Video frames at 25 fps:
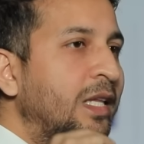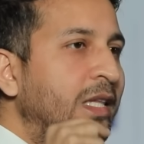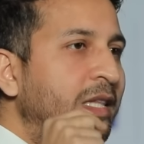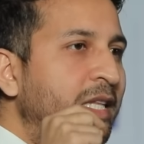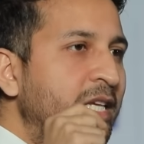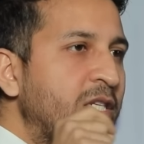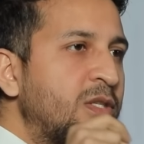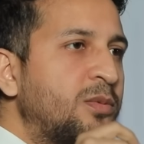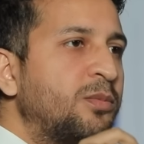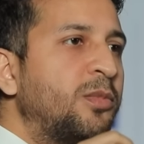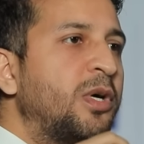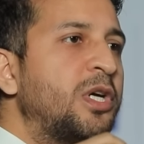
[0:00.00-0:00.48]

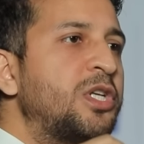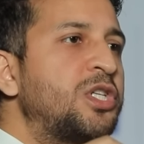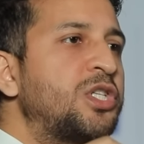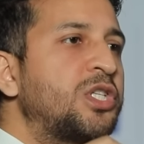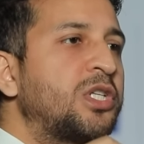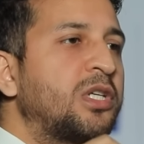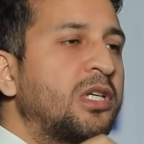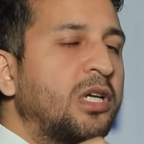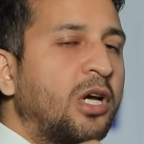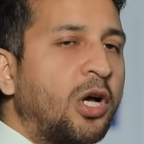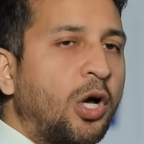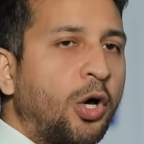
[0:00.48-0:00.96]
This
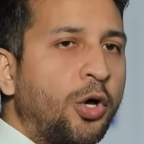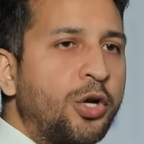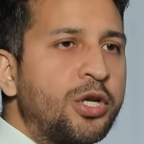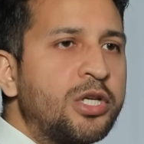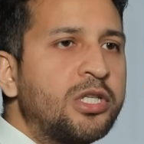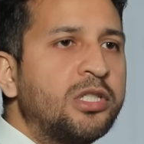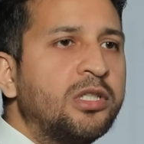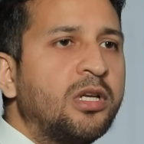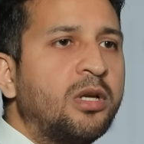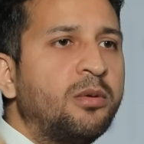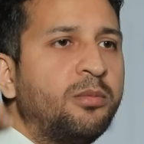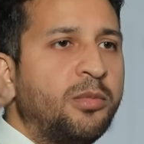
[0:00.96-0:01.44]
much
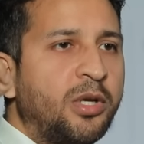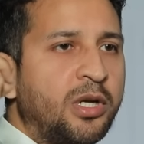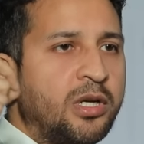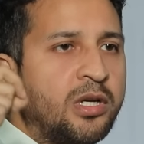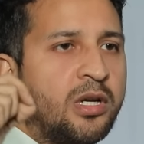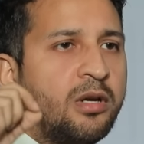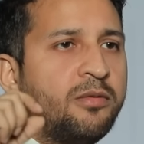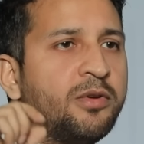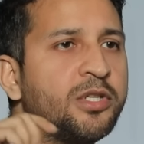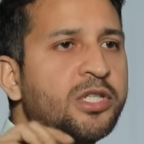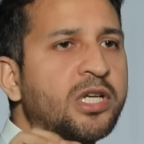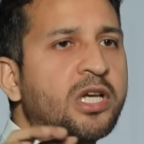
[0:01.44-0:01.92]
original
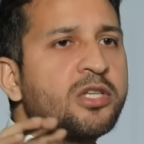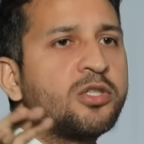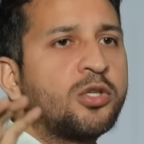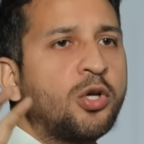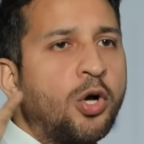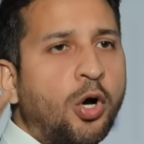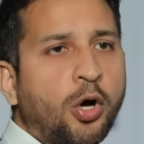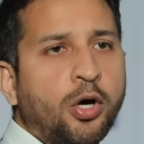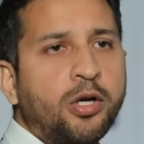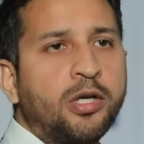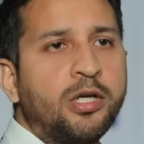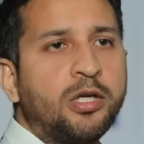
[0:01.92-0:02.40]
mineral which has
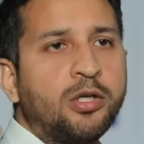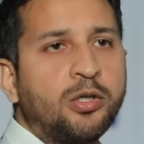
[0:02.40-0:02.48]
gone